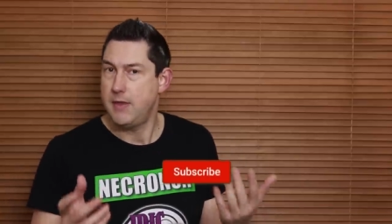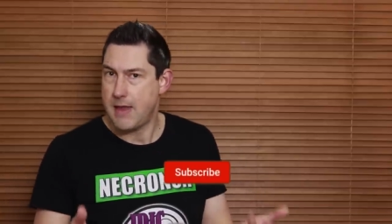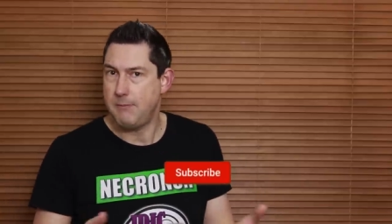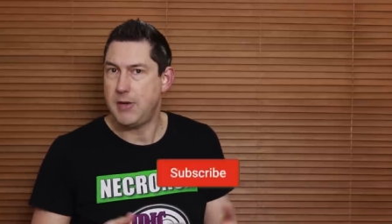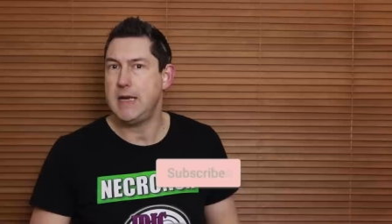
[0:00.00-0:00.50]

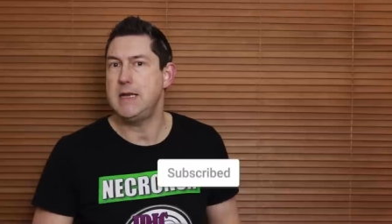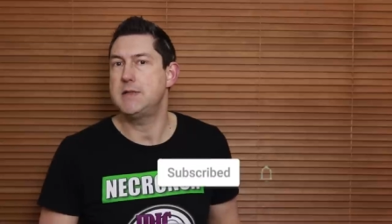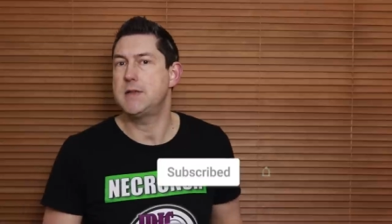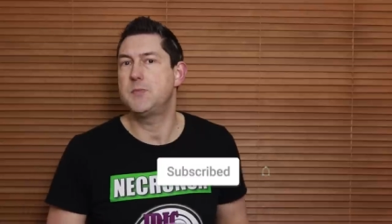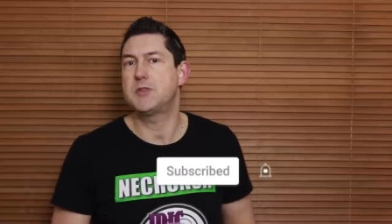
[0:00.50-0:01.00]
then
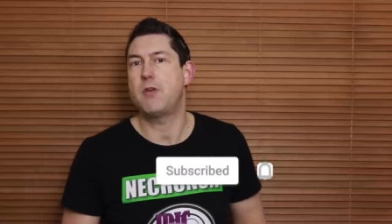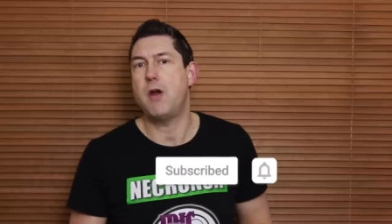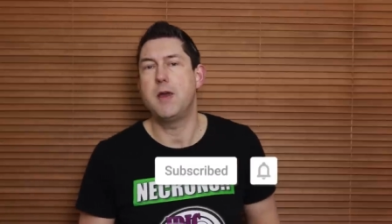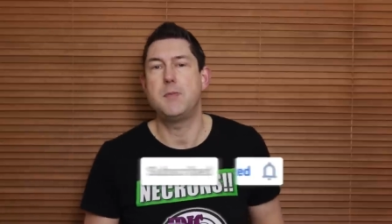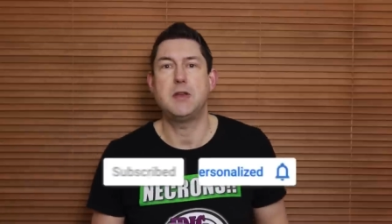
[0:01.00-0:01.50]
please
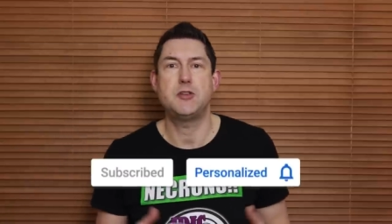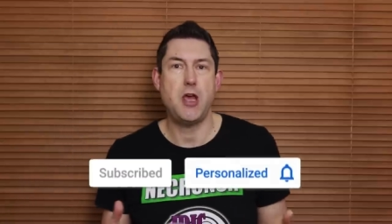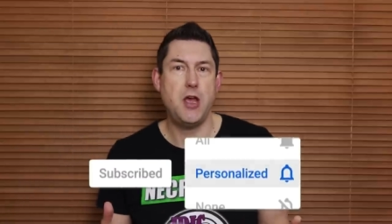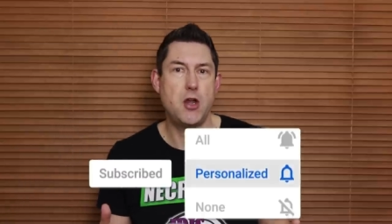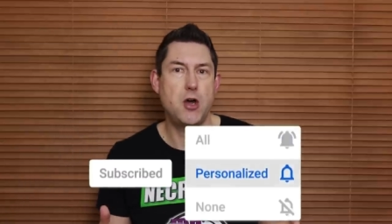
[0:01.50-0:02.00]
subscribe and
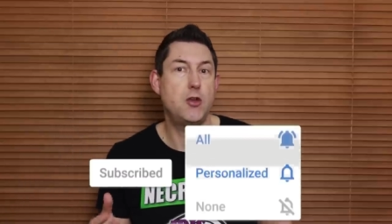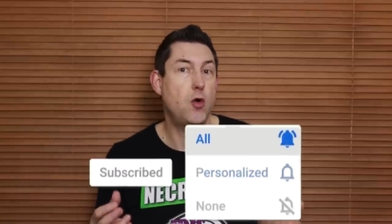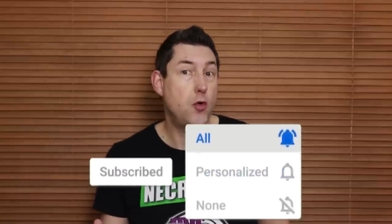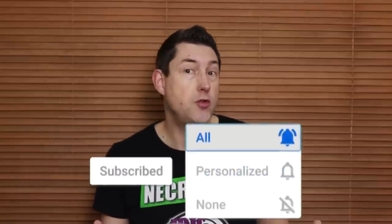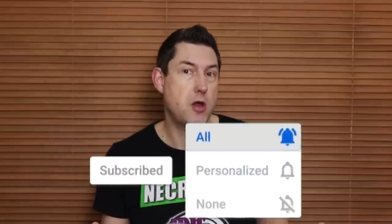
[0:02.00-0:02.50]
turn on
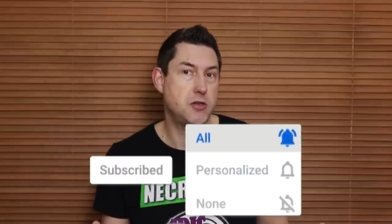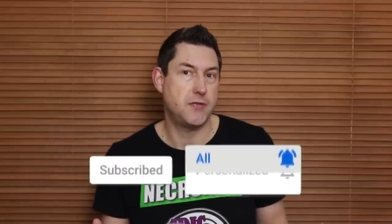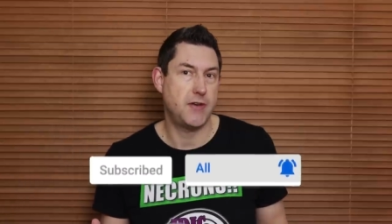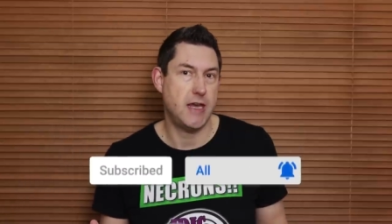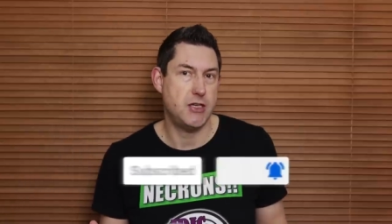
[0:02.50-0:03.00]
all
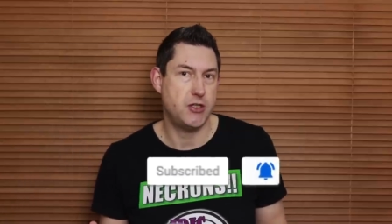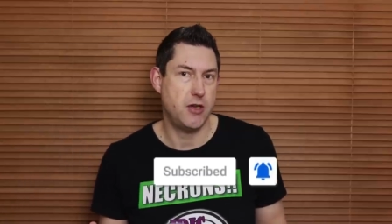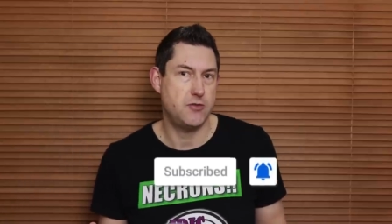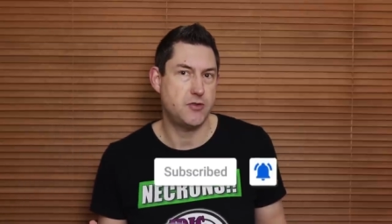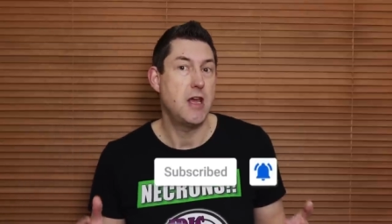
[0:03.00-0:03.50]

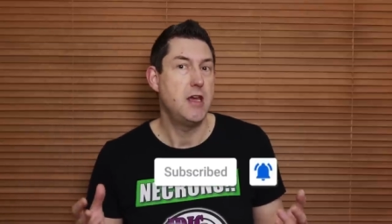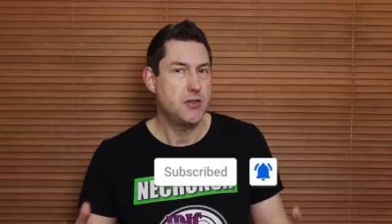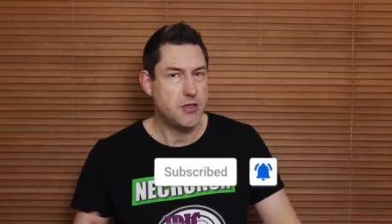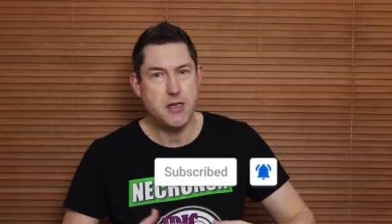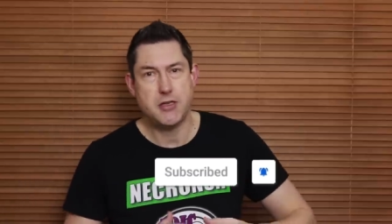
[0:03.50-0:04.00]
notifications
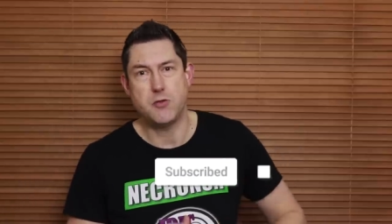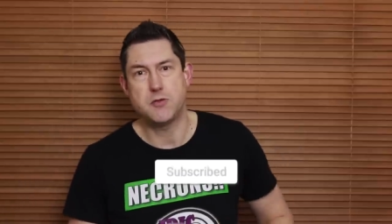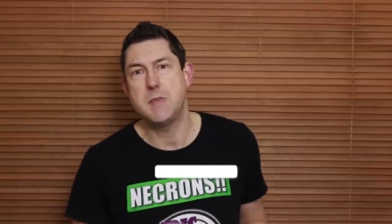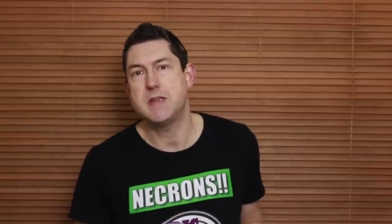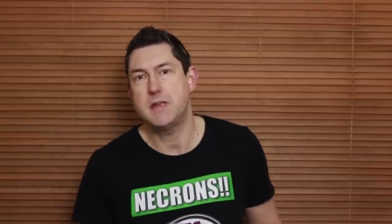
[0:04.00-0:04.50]
so you
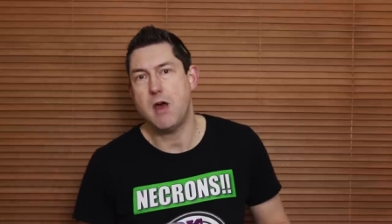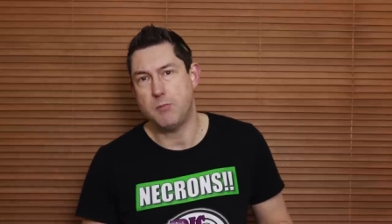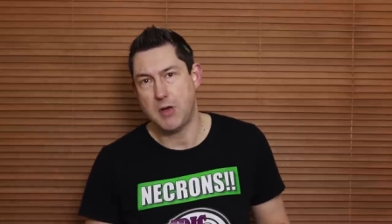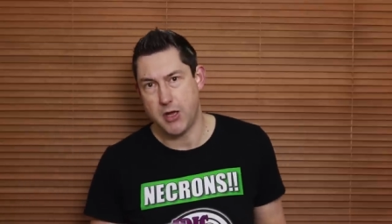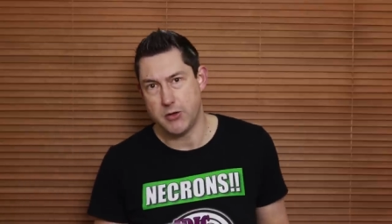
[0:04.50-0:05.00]
don't miss an
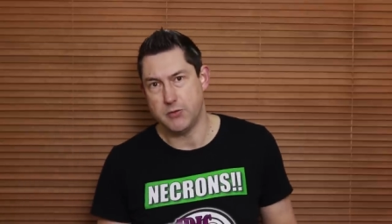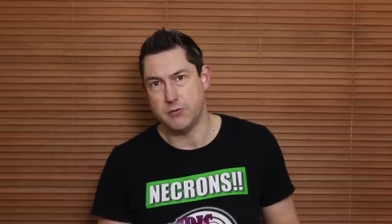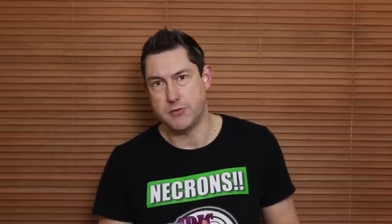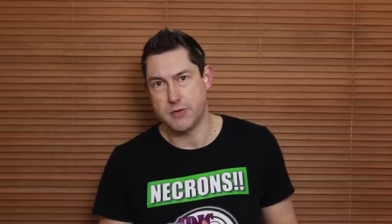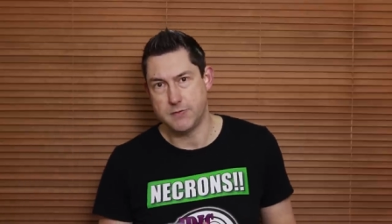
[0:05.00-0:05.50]
upload.